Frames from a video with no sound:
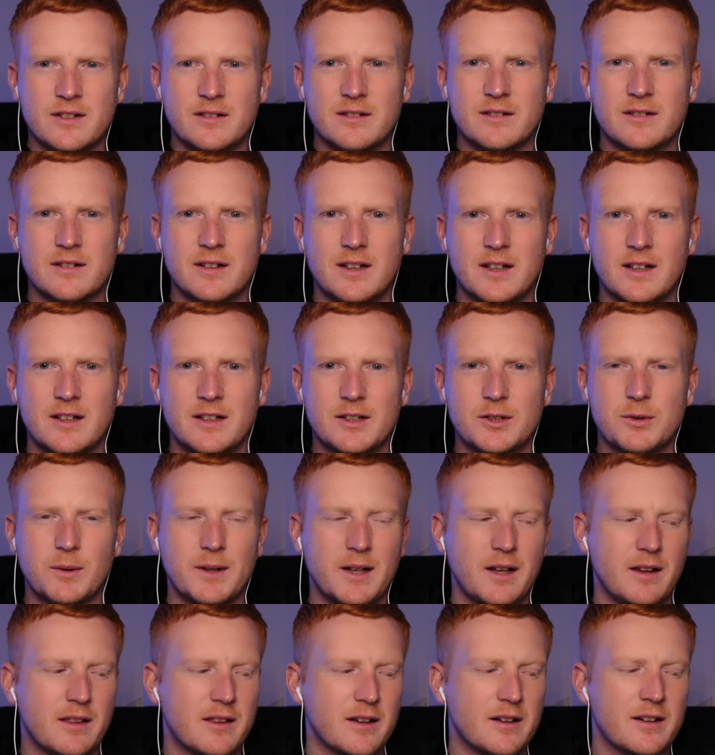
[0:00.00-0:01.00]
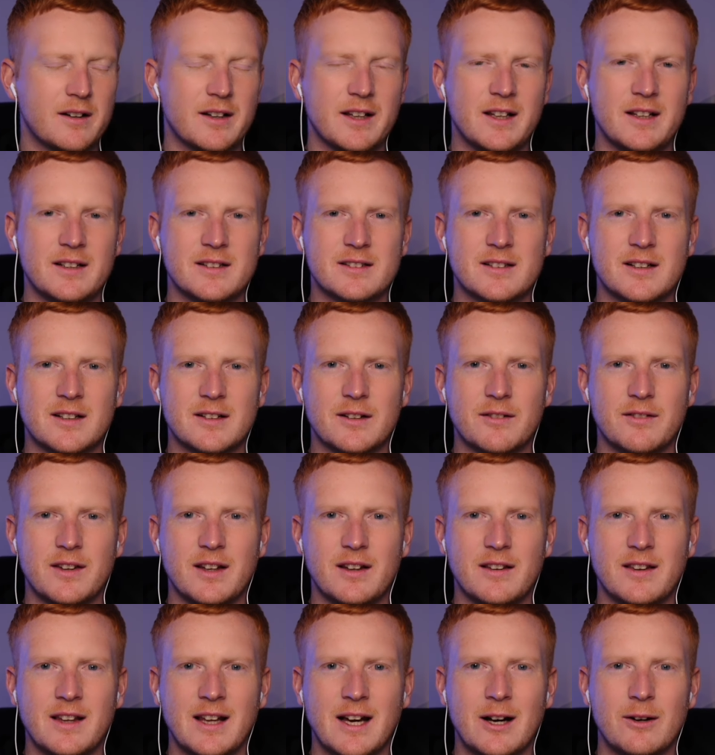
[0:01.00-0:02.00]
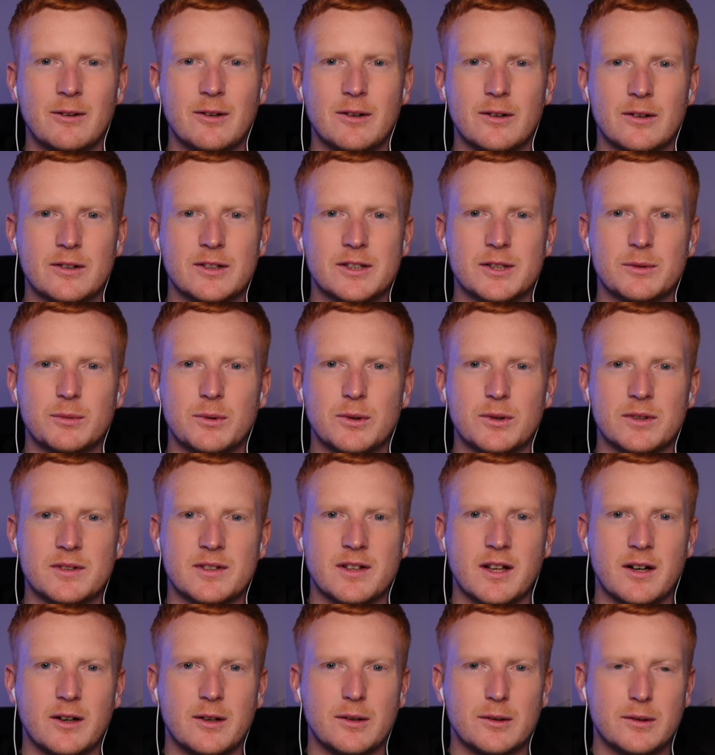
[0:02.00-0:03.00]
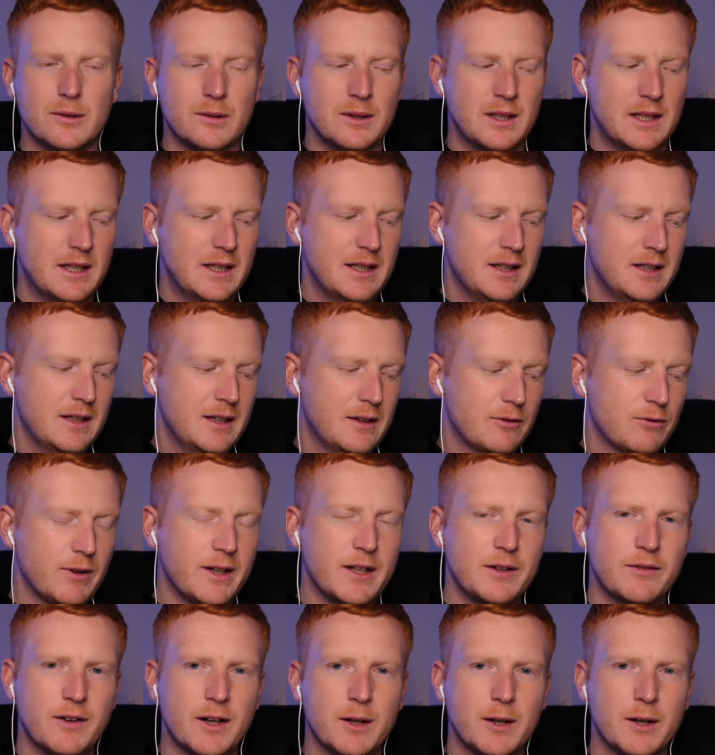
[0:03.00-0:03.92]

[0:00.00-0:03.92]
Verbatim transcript: Obviously the Vision twenty thirty is kind of the, the outlook towards the whole